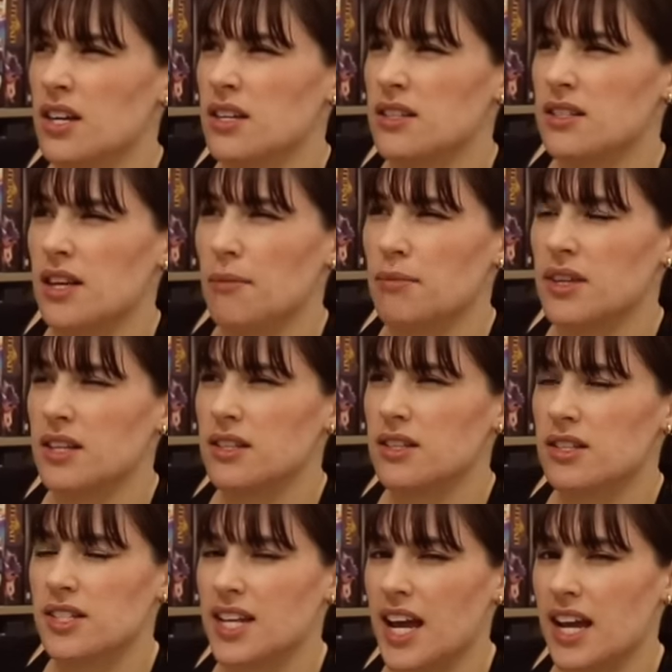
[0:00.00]
Something
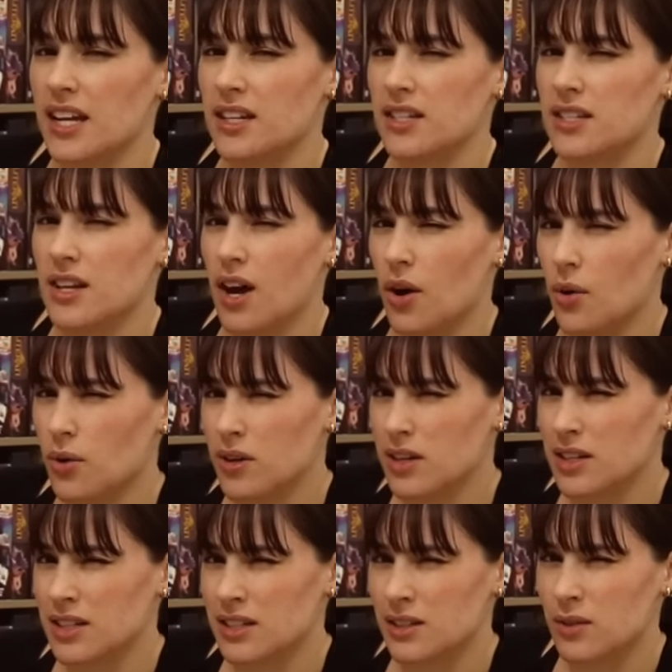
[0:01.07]
stained oak,
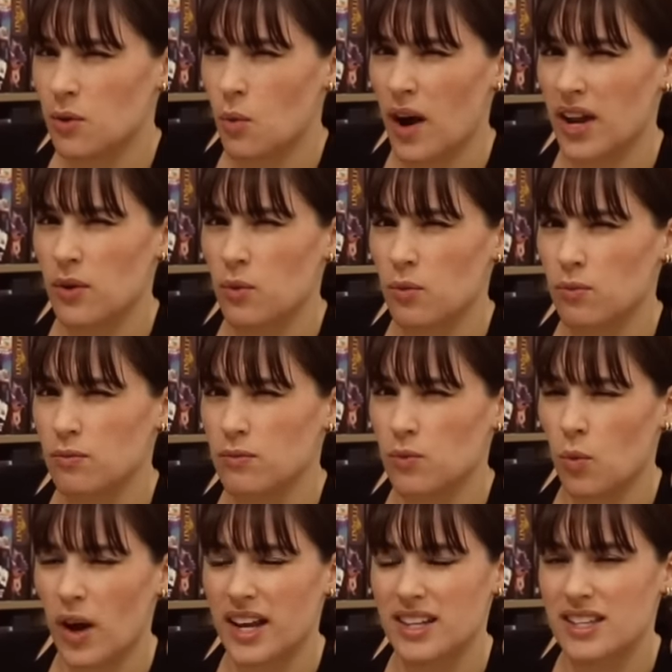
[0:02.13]
white
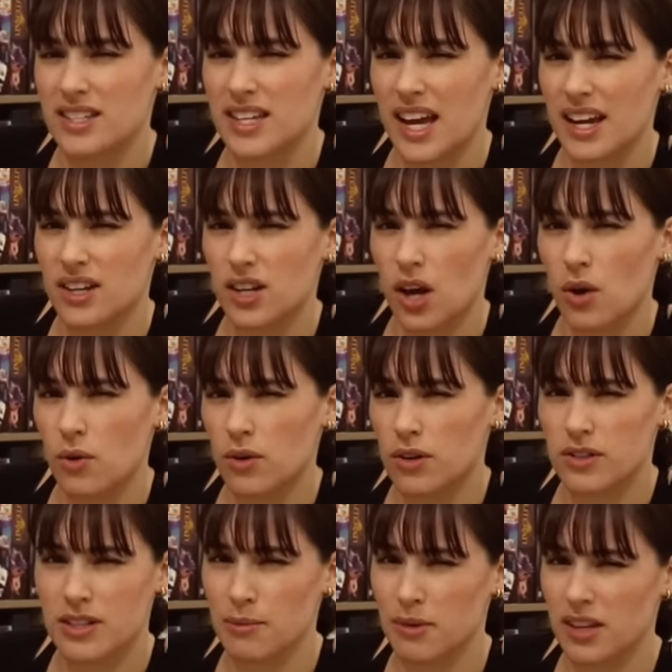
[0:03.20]
stained oak or
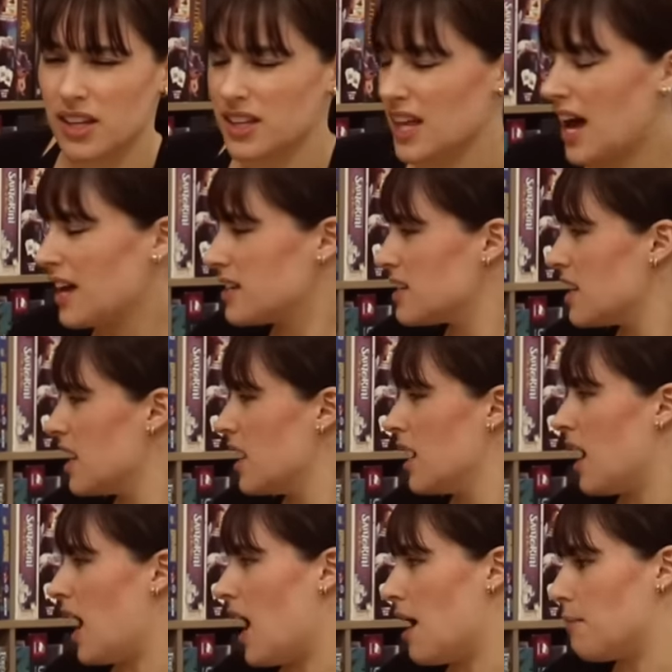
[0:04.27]
something like that.
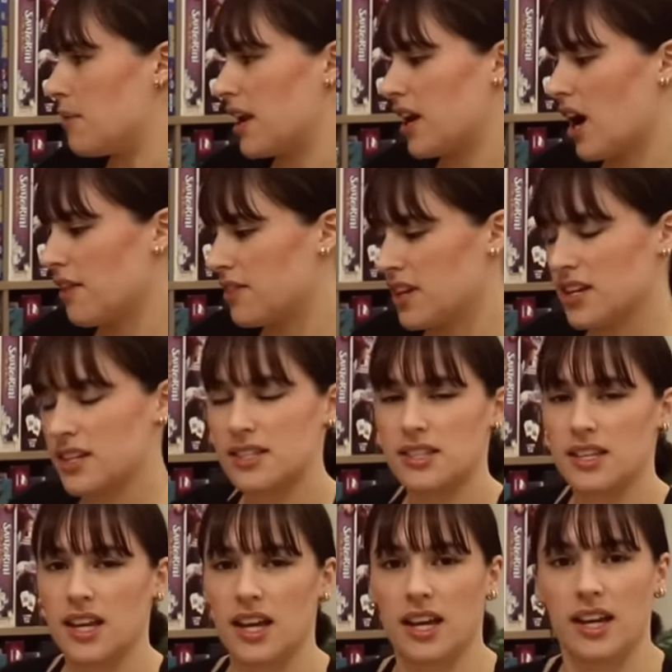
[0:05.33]
But I got this
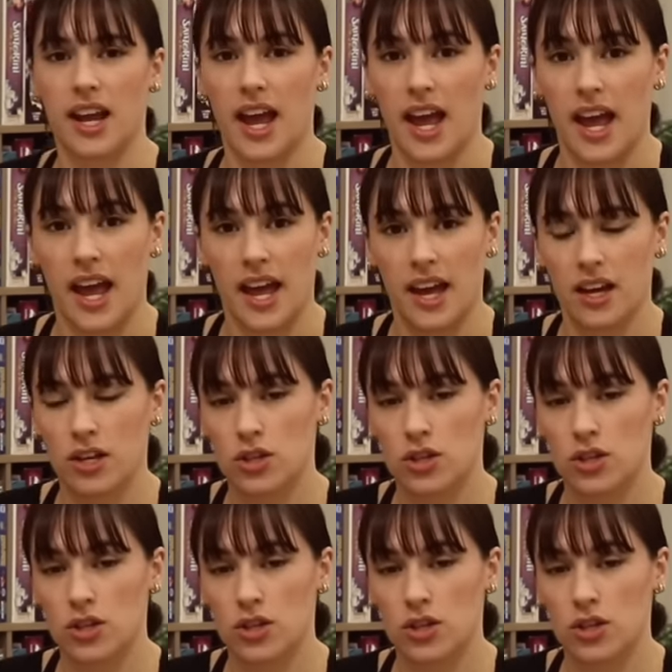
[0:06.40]
in a